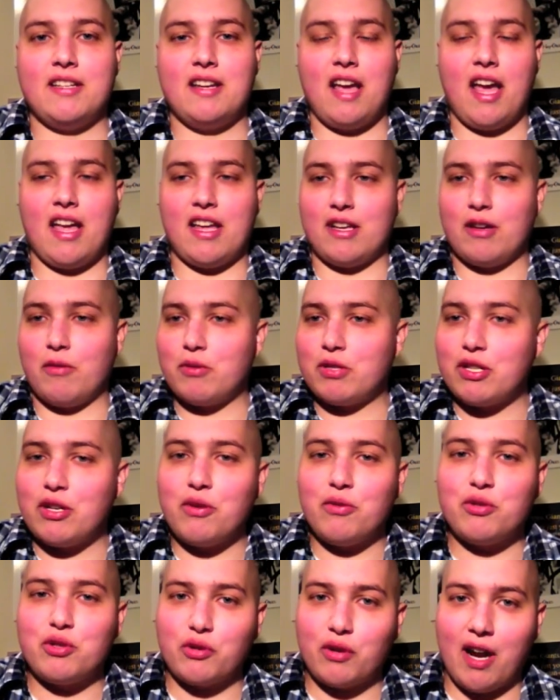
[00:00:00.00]
It was a
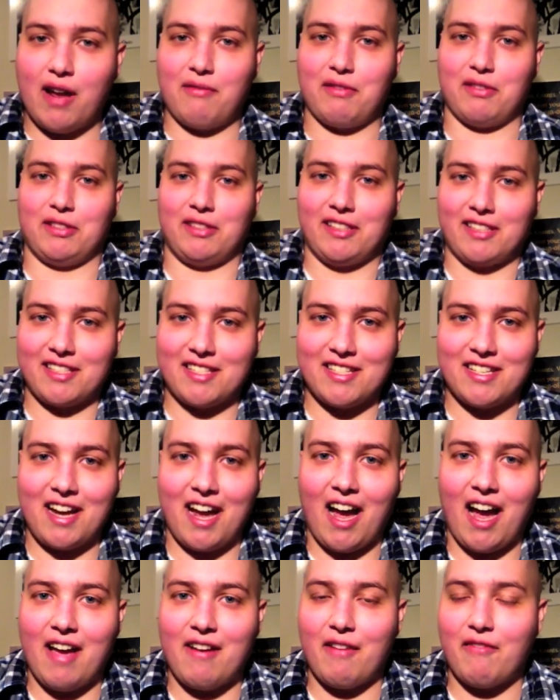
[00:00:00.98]
new travel list.
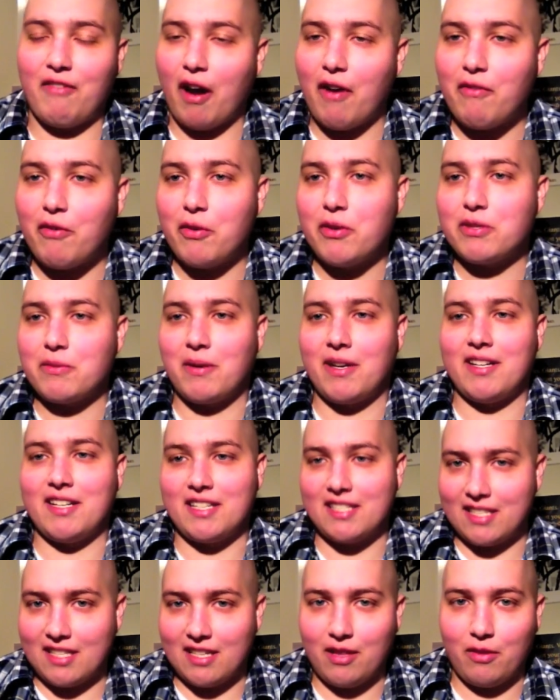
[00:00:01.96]
I've always wanted
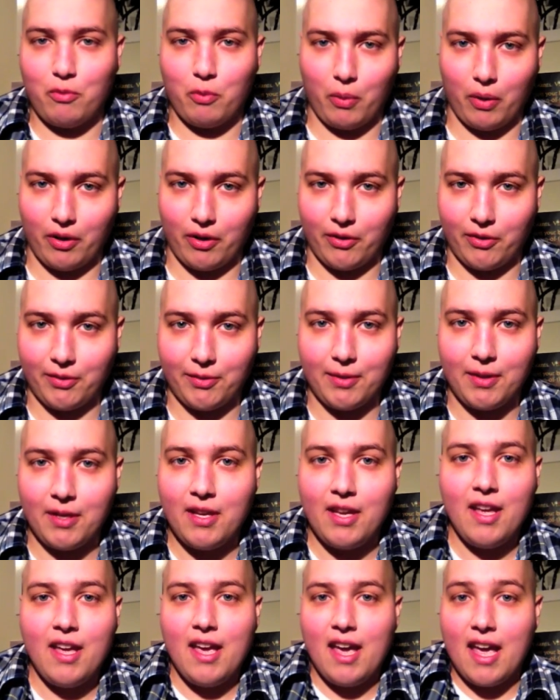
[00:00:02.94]
to see the world,
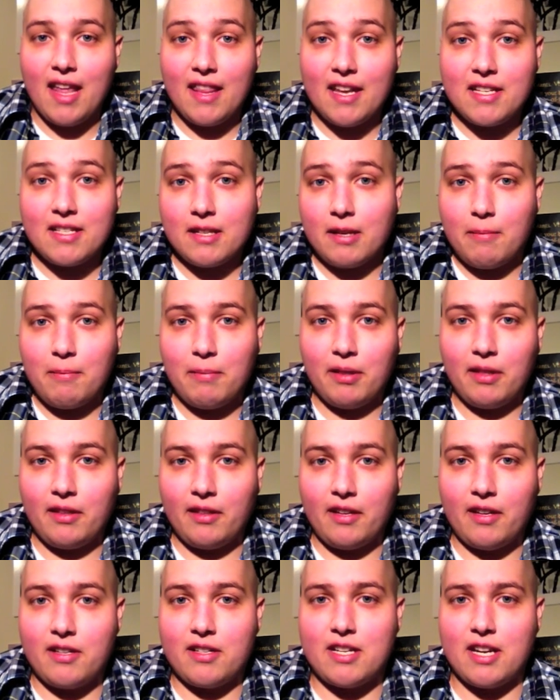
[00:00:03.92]
and that's a
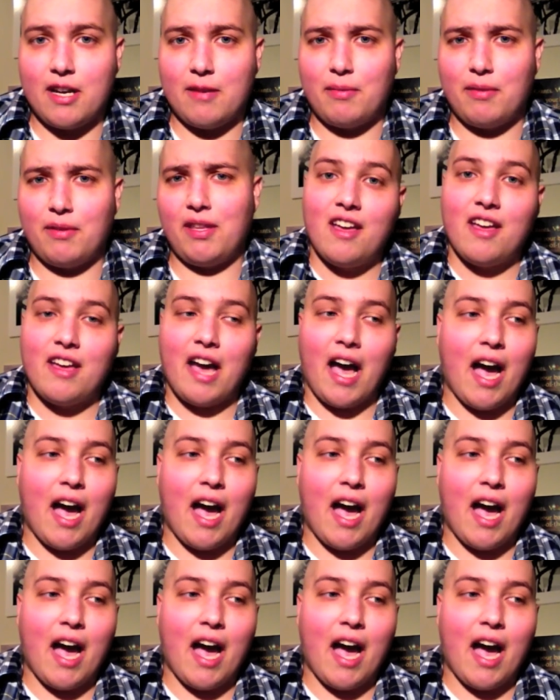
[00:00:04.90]
completely understandable thing.